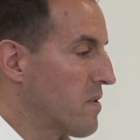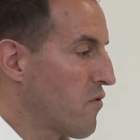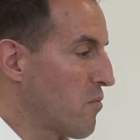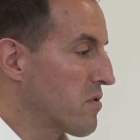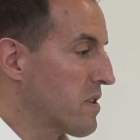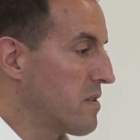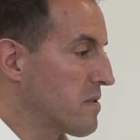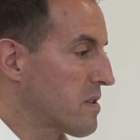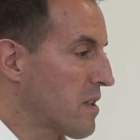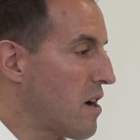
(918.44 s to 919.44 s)
football season
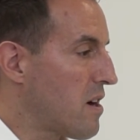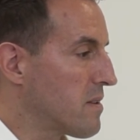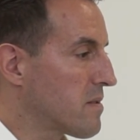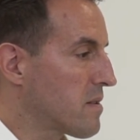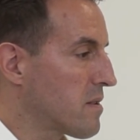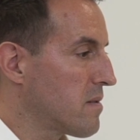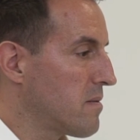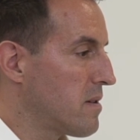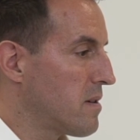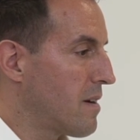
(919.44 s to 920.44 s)
starts,
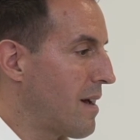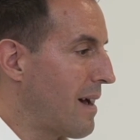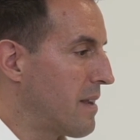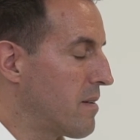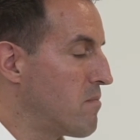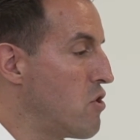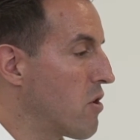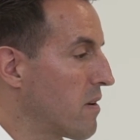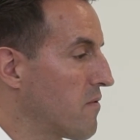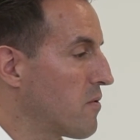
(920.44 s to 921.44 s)
and I'm
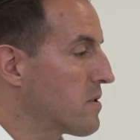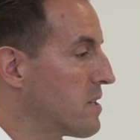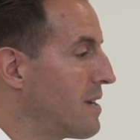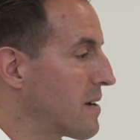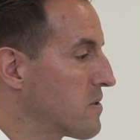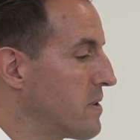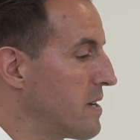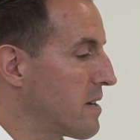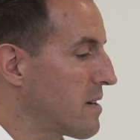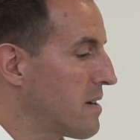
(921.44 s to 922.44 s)
looking forward to next
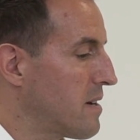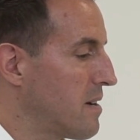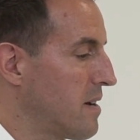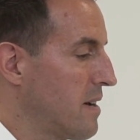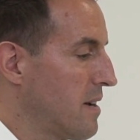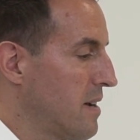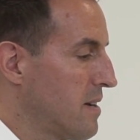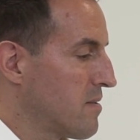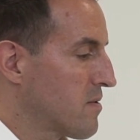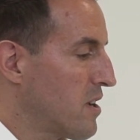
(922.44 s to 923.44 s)
week,
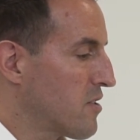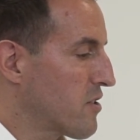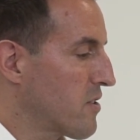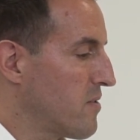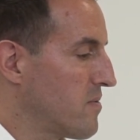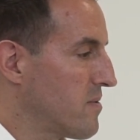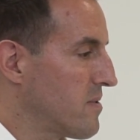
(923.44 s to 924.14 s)
touching on